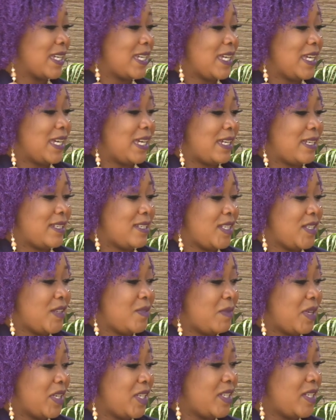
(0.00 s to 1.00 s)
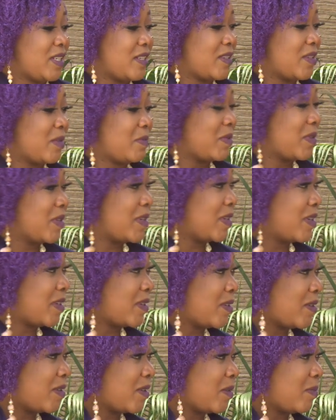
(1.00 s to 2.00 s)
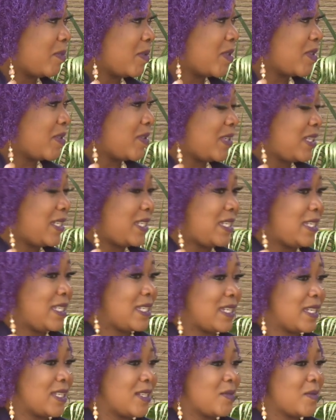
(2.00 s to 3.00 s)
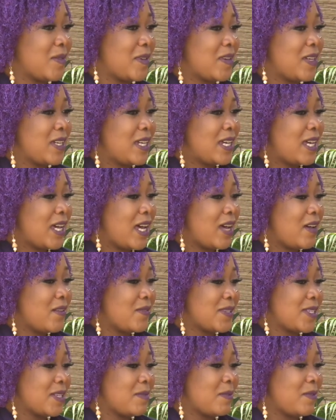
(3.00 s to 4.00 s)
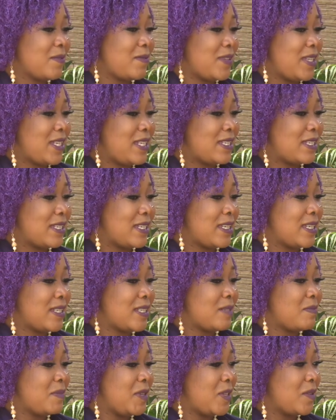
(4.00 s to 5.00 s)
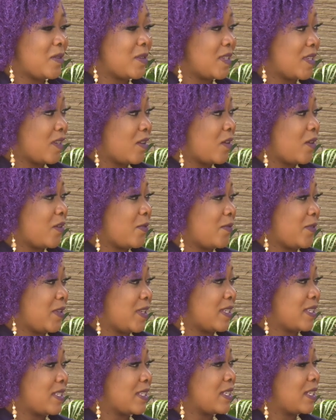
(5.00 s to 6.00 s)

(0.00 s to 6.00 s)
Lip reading: And you mentioned entrepreneurial opportunities, yes, as well. How have some of these things, beyond the obvious,